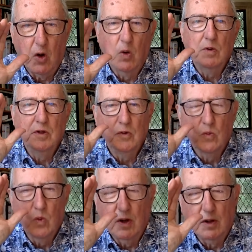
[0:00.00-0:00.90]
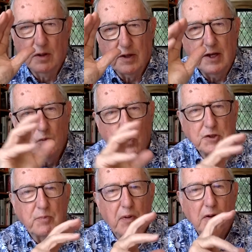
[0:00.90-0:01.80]
whole new world in
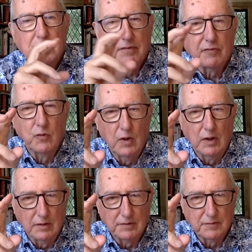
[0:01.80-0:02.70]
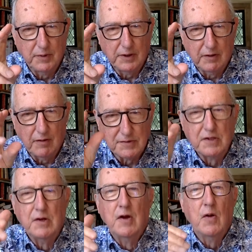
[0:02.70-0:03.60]
which part of the world? Because
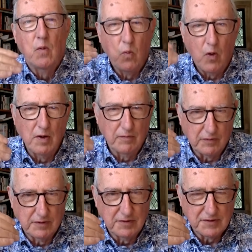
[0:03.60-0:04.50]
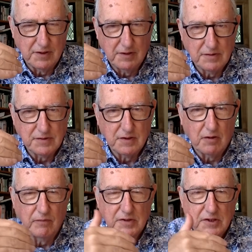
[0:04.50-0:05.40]
one of the concerns that
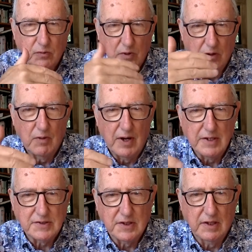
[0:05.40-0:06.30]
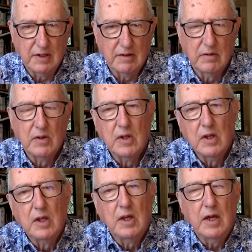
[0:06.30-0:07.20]
obviously will arise here
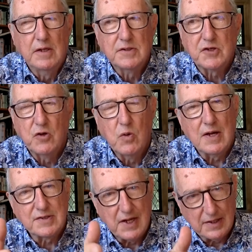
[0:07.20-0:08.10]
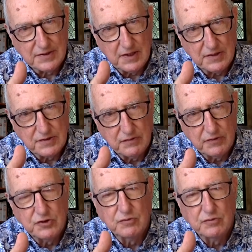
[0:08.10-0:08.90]
is who has access to this.